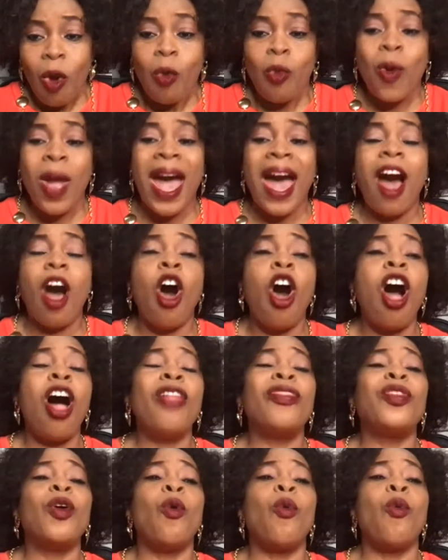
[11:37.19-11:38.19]
where
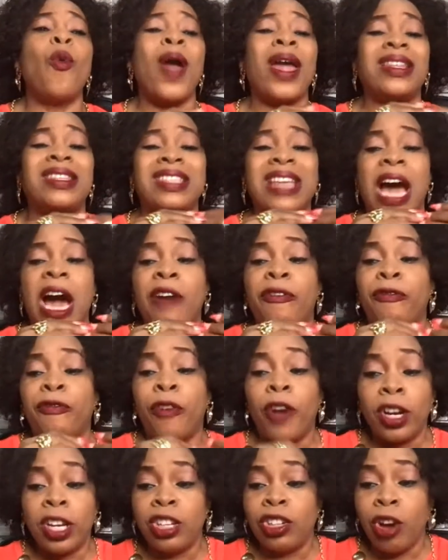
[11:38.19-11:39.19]
all the weights are
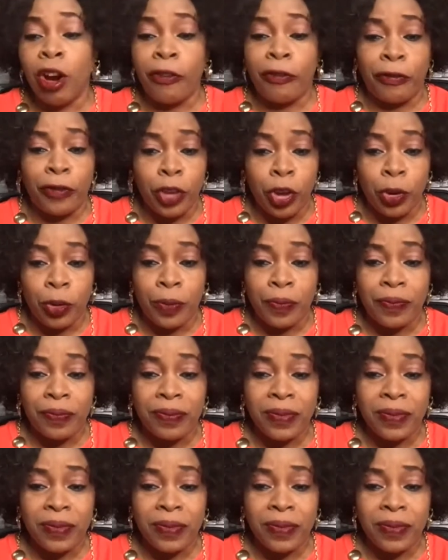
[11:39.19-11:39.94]
falling off you.